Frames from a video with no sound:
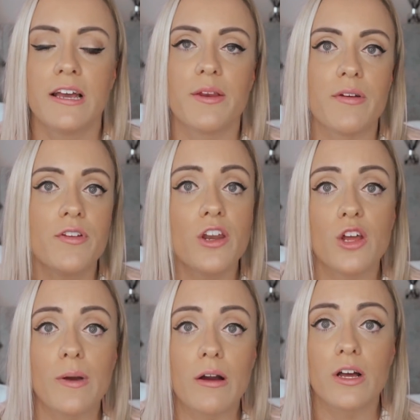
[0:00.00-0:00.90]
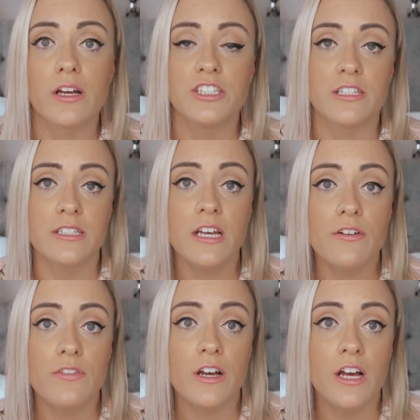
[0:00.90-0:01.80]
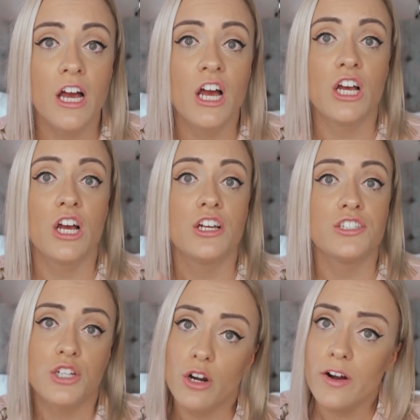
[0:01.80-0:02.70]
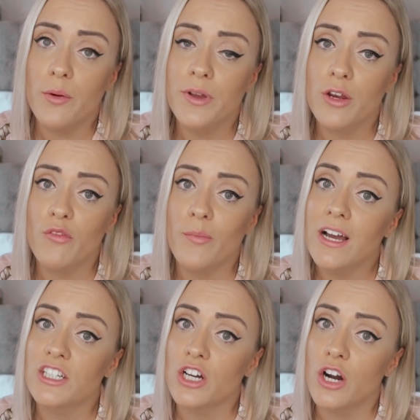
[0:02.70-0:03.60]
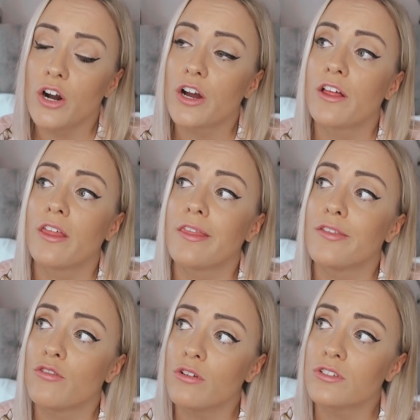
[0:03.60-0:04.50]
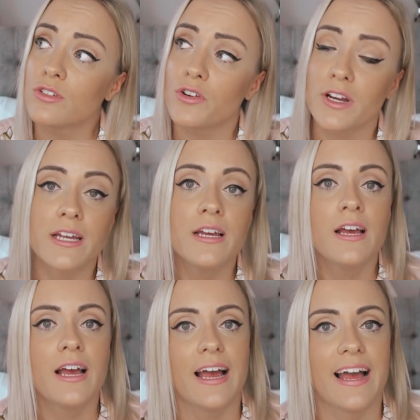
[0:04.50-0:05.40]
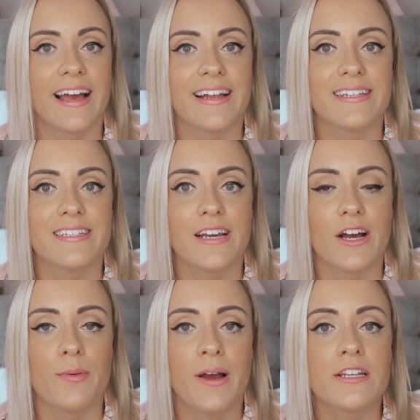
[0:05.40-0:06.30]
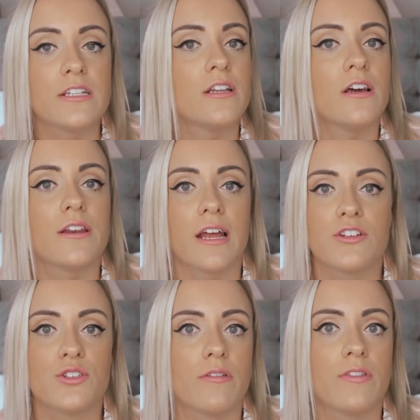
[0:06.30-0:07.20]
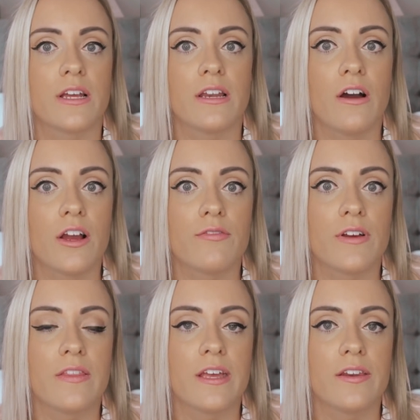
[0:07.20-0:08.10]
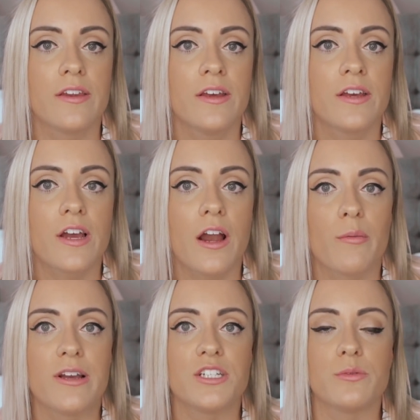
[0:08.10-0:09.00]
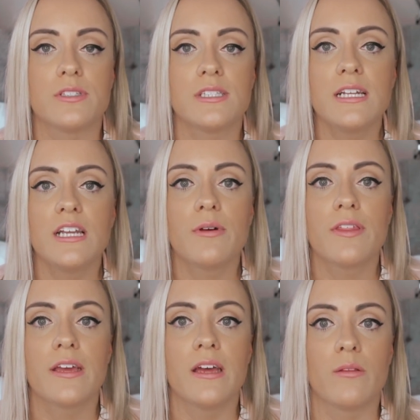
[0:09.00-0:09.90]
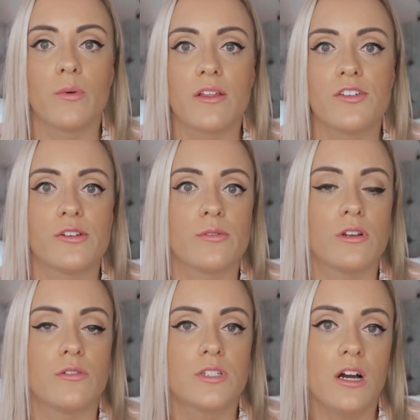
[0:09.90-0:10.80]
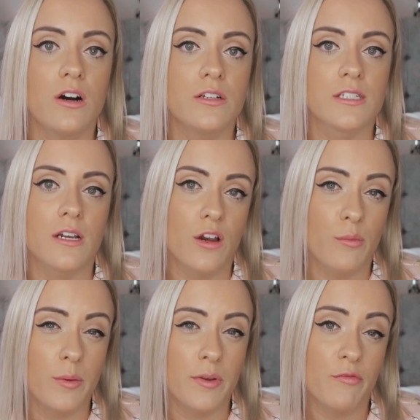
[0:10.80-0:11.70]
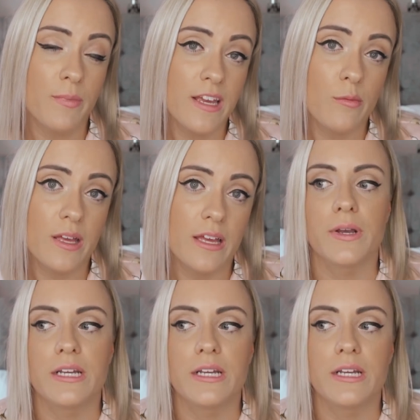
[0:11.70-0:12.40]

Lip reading: Anyway, if you don't know about her, she's a surfer. She got her arm bitten off by a shark, true story, and had to learn how to do everything in life, and then kind of the way she was dealing with it and the way she did a lot of tasks, it kind of reminded me of me a bit.